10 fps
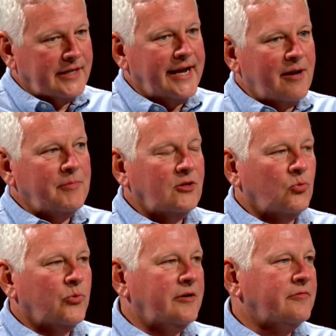dam in the
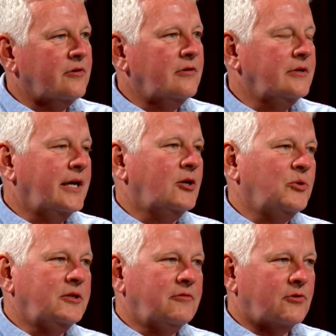river not
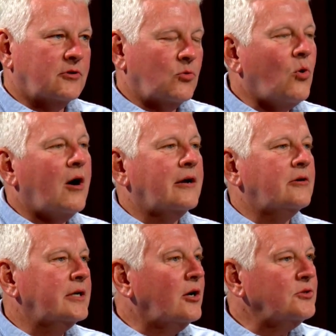only diverted
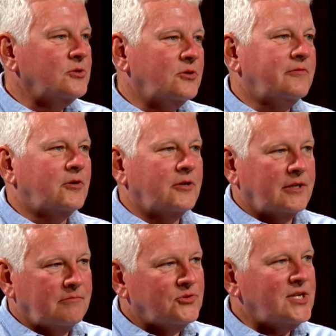water, it also diverted
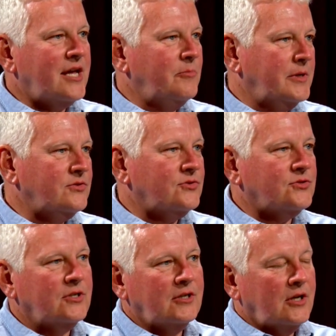sediments,
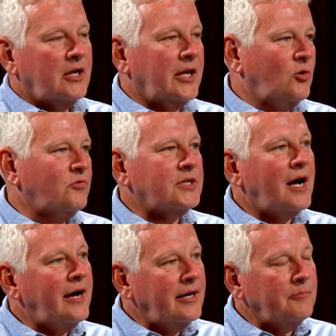and over
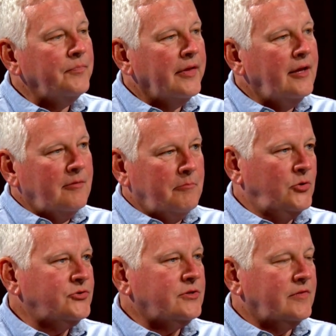time,
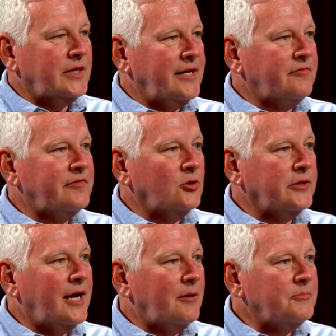most of the lake filled
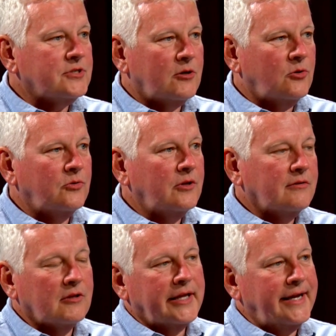up. So
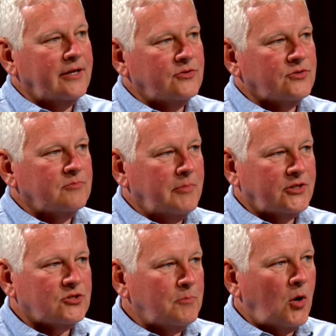the lake is
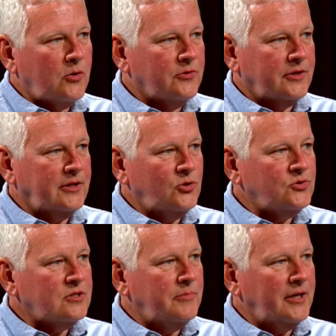much smaller than it
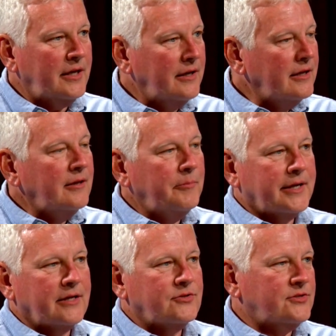used to be
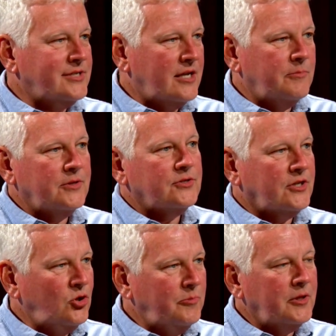because the sediments
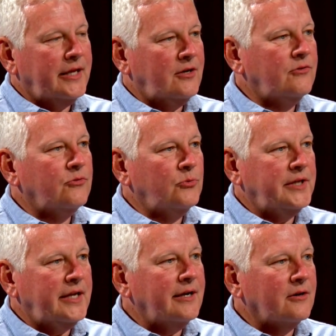accumulated through the
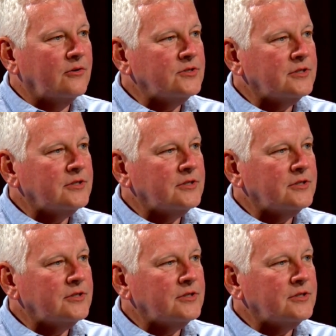years.